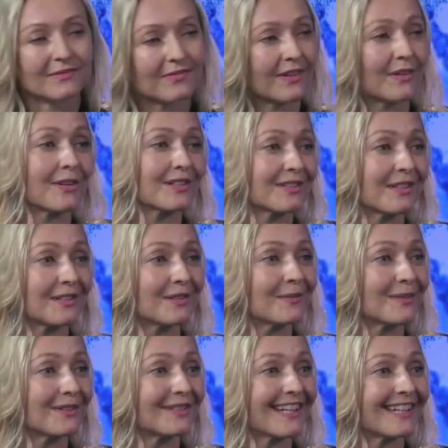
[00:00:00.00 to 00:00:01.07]
very excited
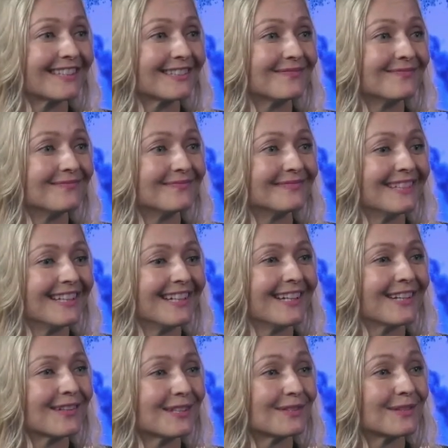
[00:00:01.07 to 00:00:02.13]
about that.
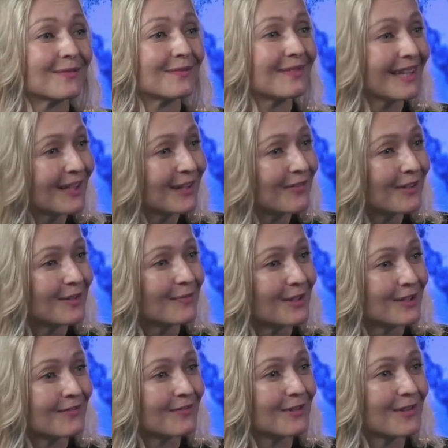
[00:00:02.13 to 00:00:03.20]
Great, so thank you very much
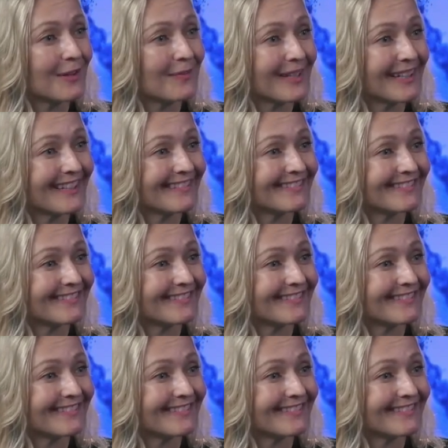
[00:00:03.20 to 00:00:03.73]
for coming.